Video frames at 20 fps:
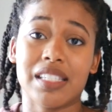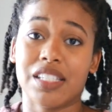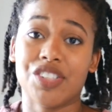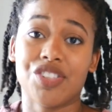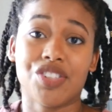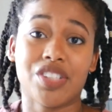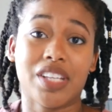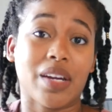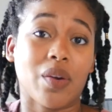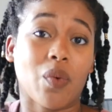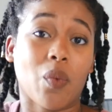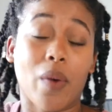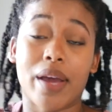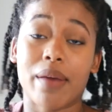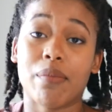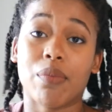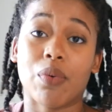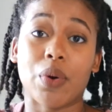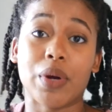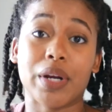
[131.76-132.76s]
literally at a
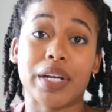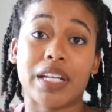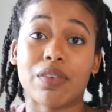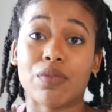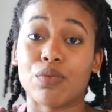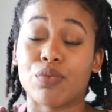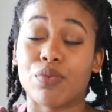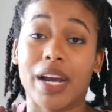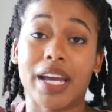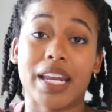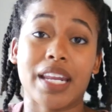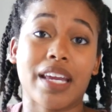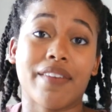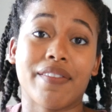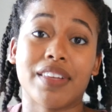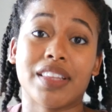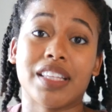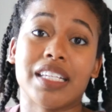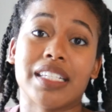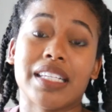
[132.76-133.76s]
whiteboard writing
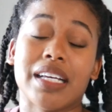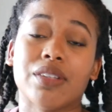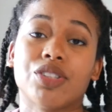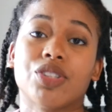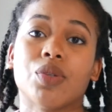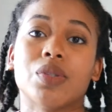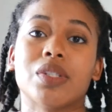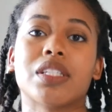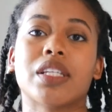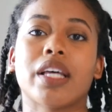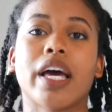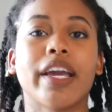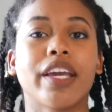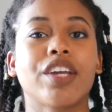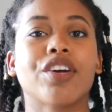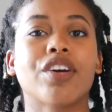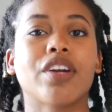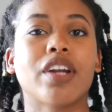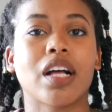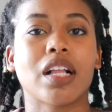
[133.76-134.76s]
everything down. So it's like
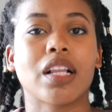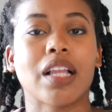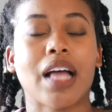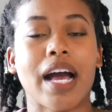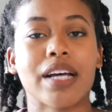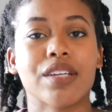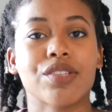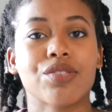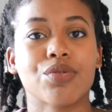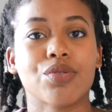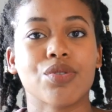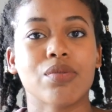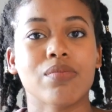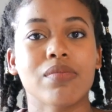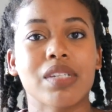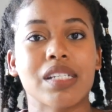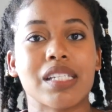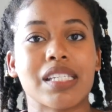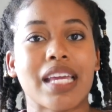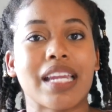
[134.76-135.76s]
you're in a
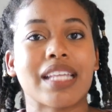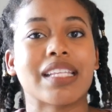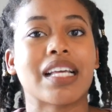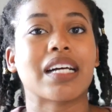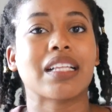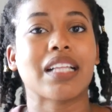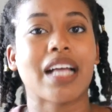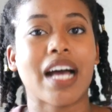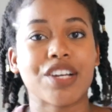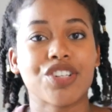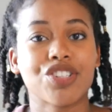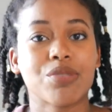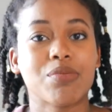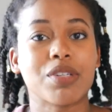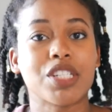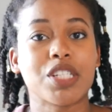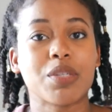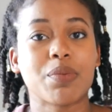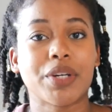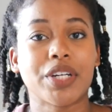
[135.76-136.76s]
classroom. It's getting that classroom
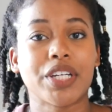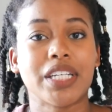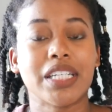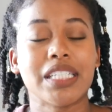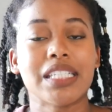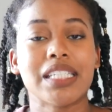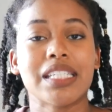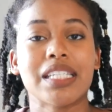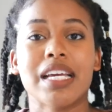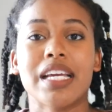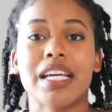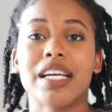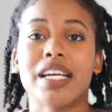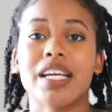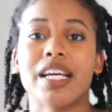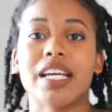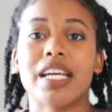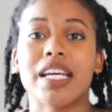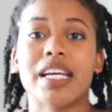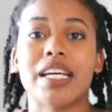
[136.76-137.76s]
experience.
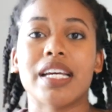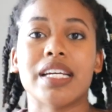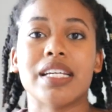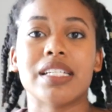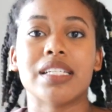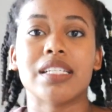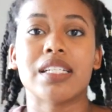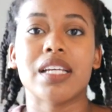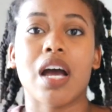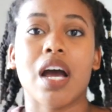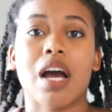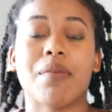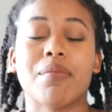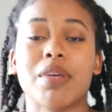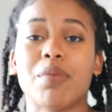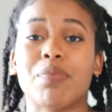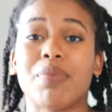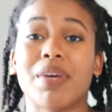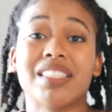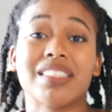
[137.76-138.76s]
And
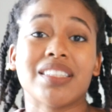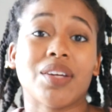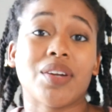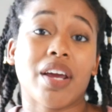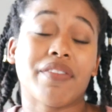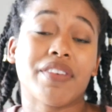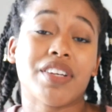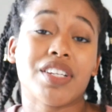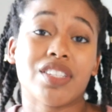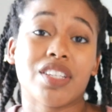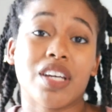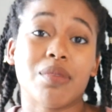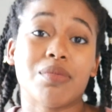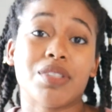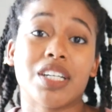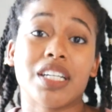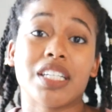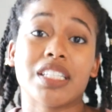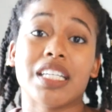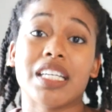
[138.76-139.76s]
he breaks down every
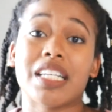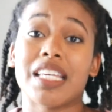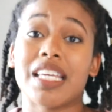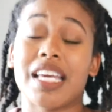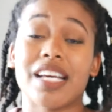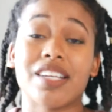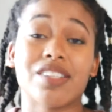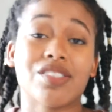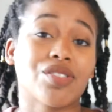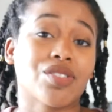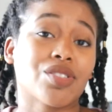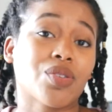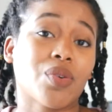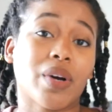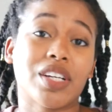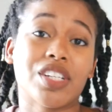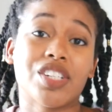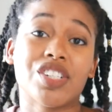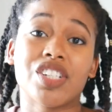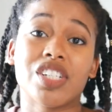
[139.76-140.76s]
subject and he answers
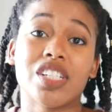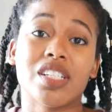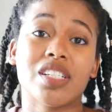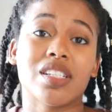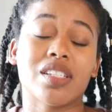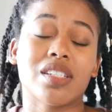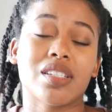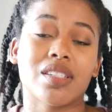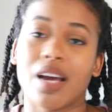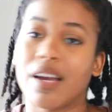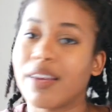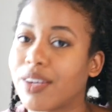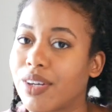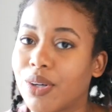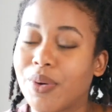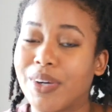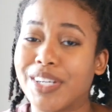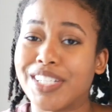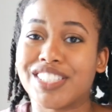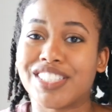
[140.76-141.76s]
questions. Not your
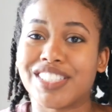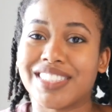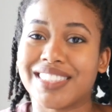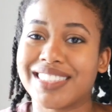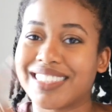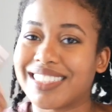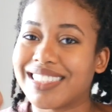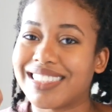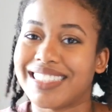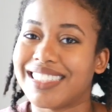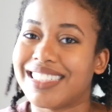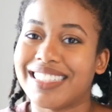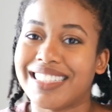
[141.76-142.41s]
questions, because